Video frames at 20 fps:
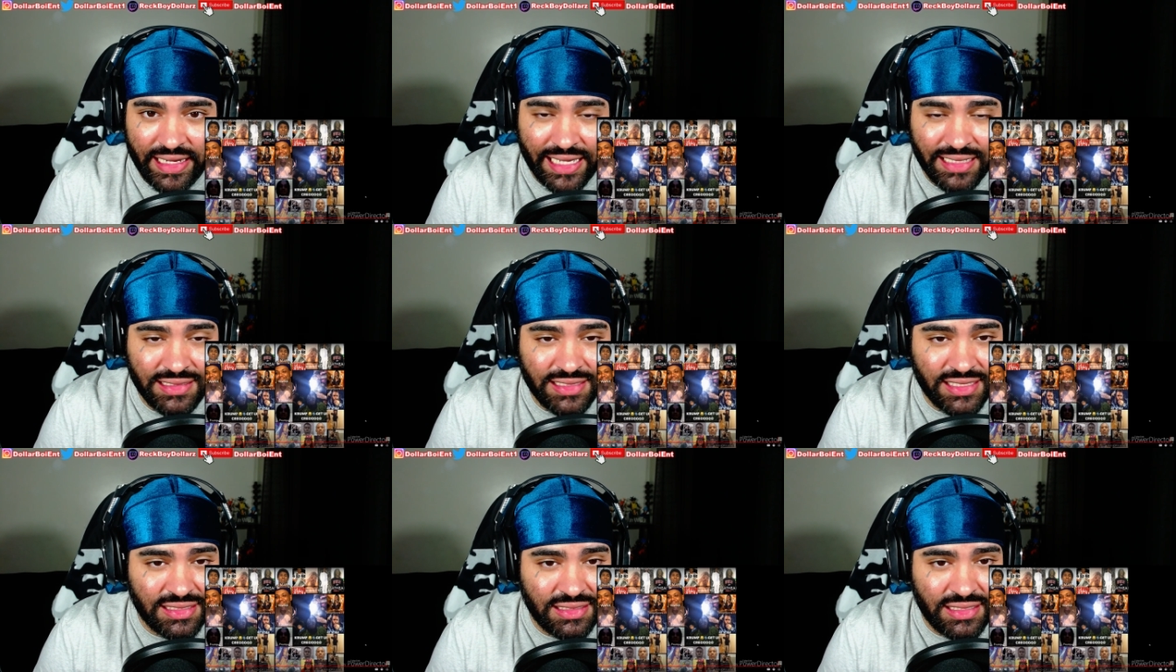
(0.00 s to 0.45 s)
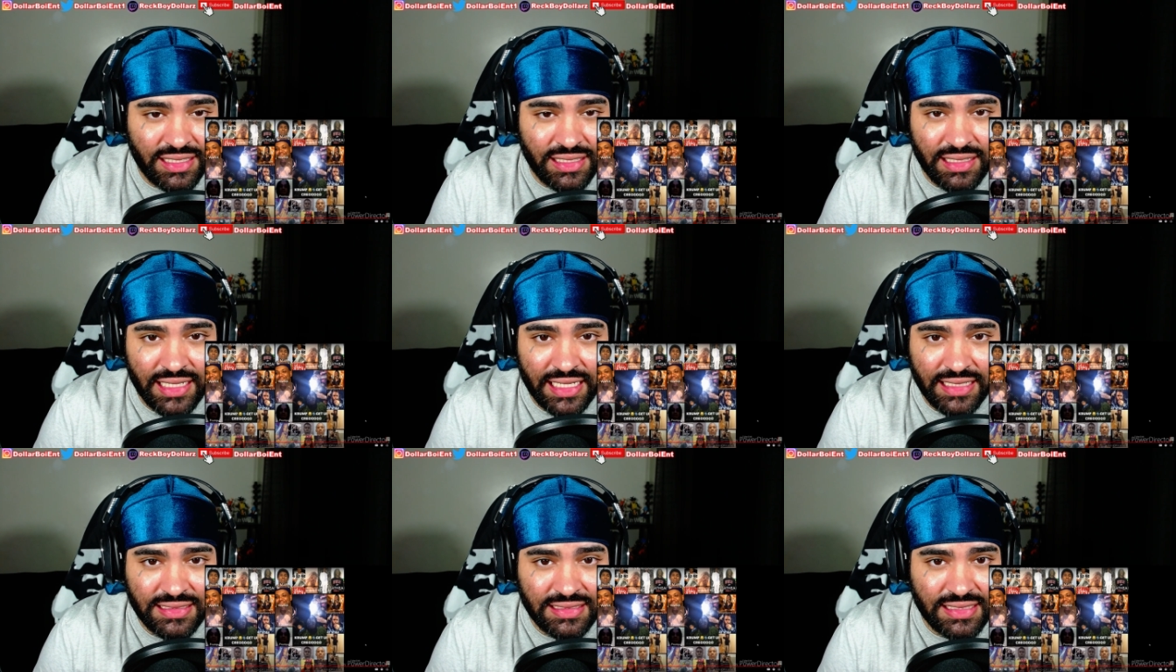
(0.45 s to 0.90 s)
I just did
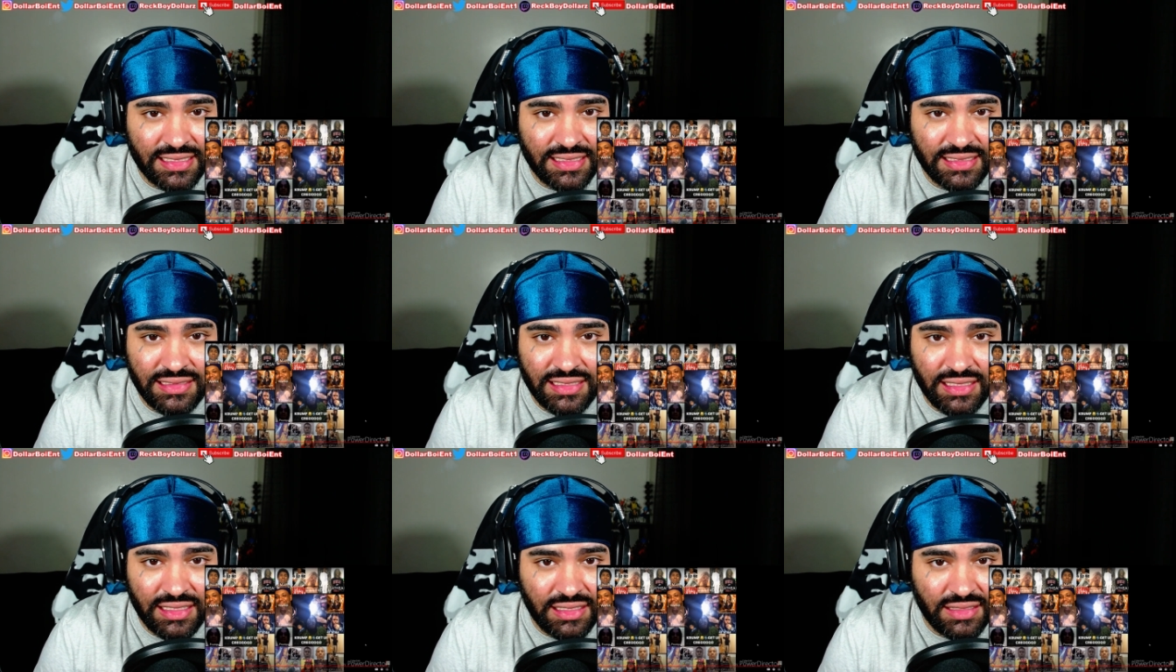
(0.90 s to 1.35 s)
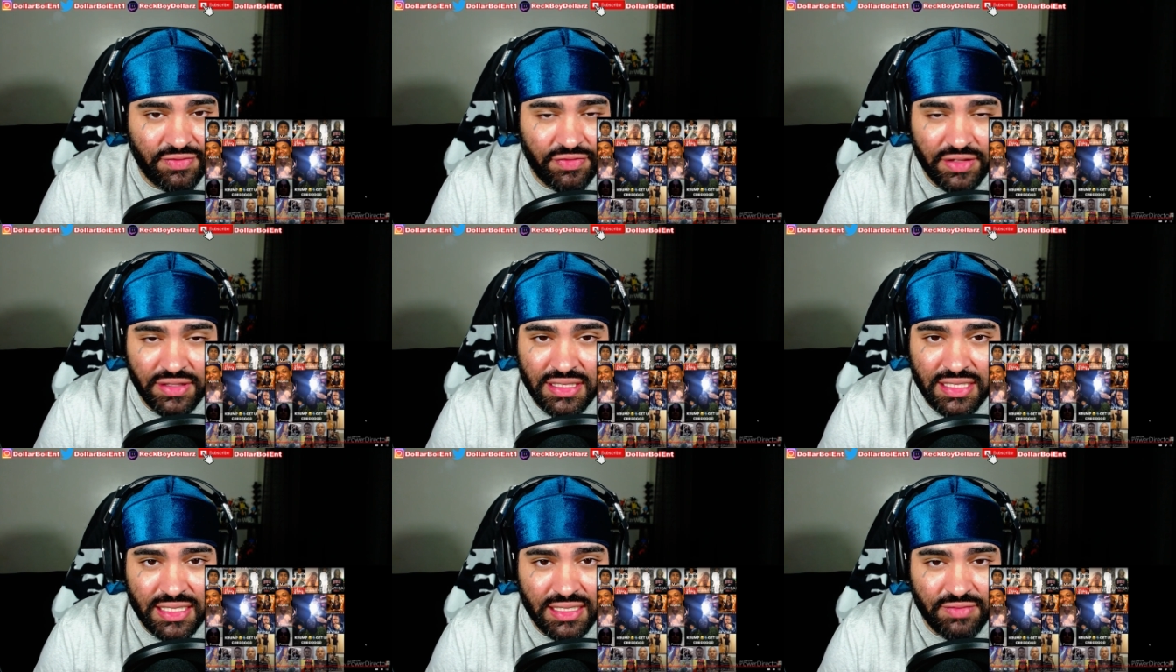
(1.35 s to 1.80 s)
like 16,
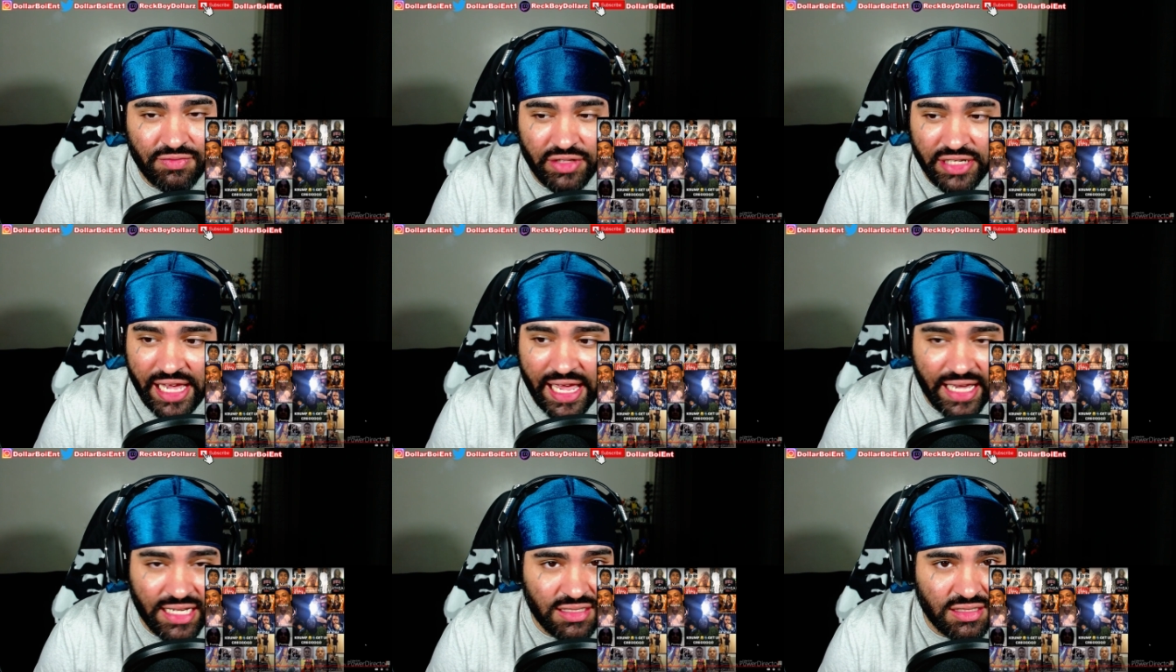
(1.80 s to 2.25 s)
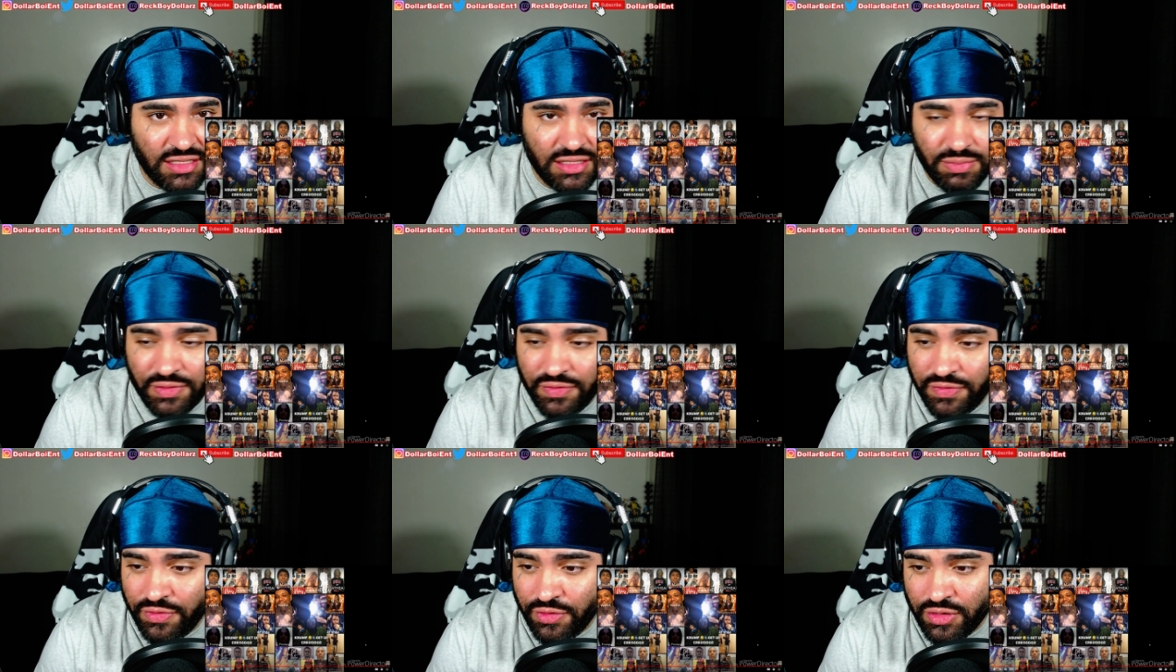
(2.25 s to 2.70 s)
15 reactions
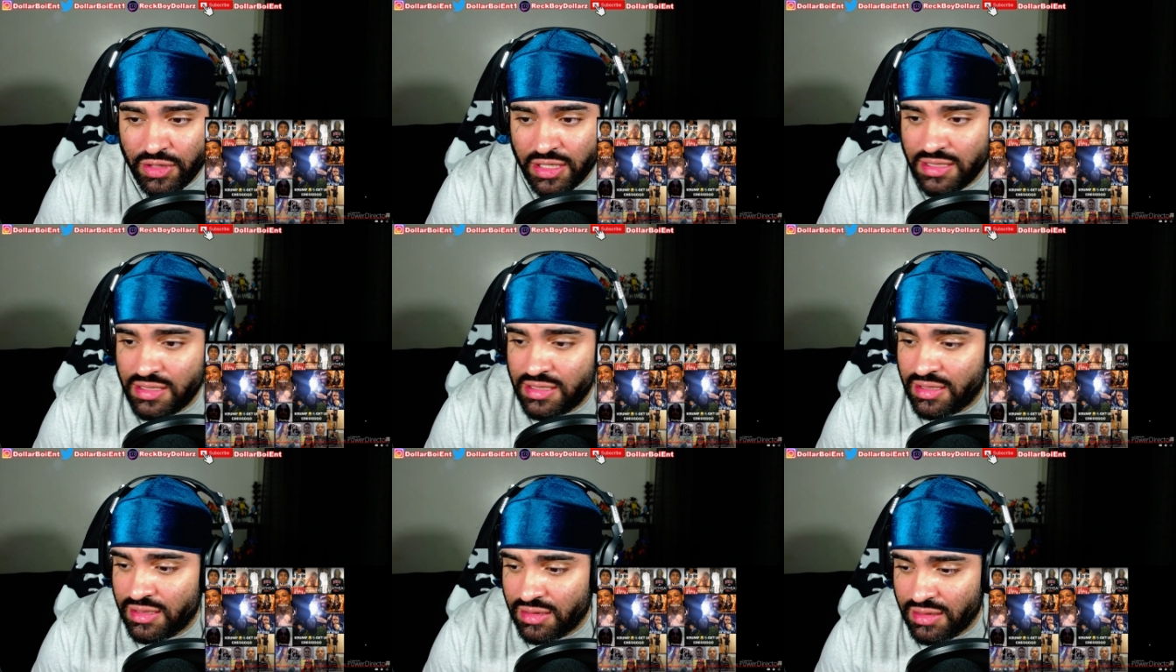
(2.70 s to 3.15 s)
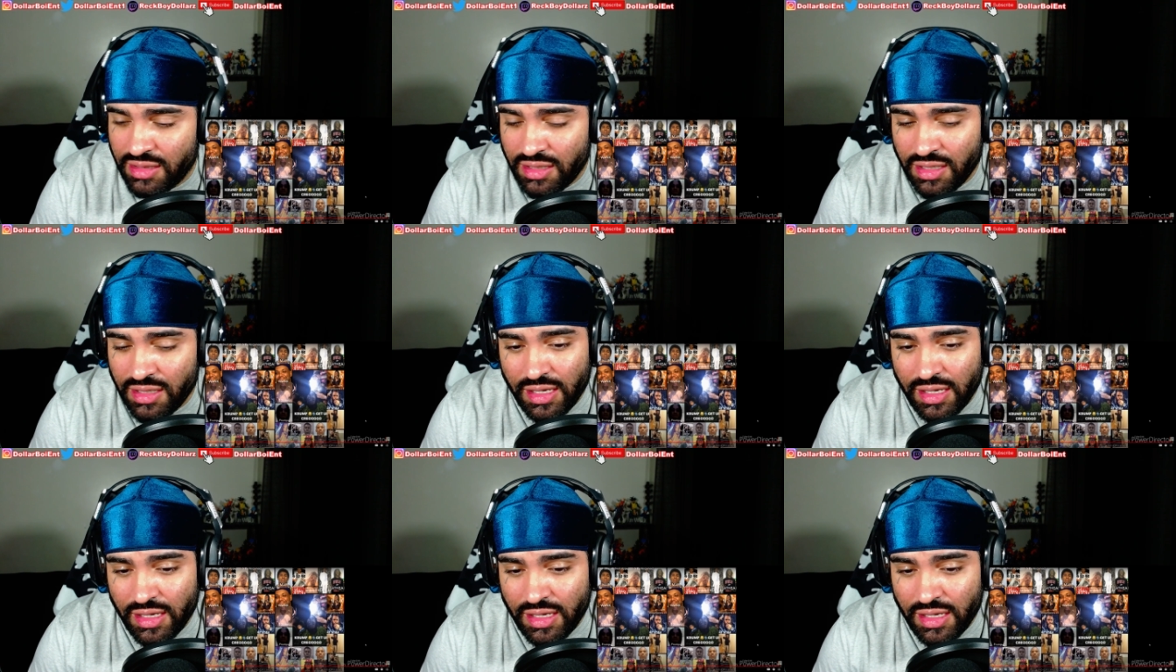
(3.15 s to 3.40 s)
before this and